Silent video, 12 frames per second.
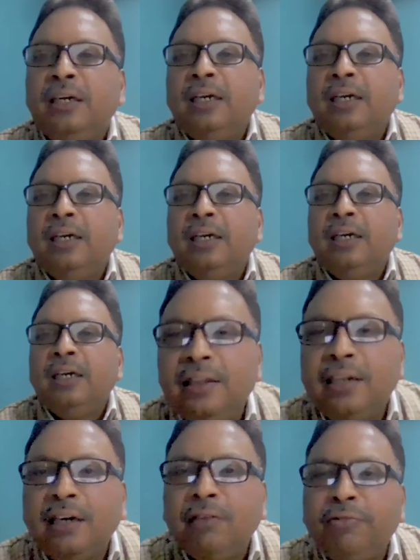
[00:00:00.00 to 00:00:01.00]
And
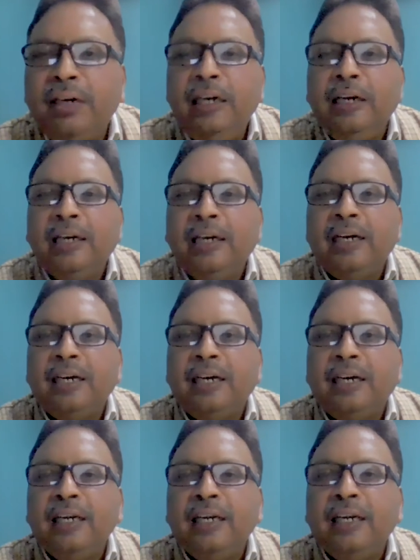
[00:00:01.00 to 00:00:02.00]
in that field,
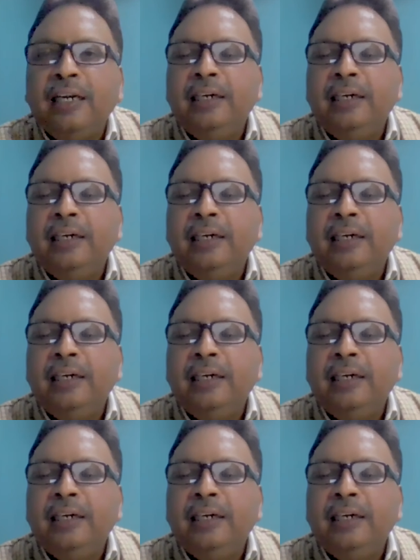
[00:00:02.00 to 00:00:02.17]
I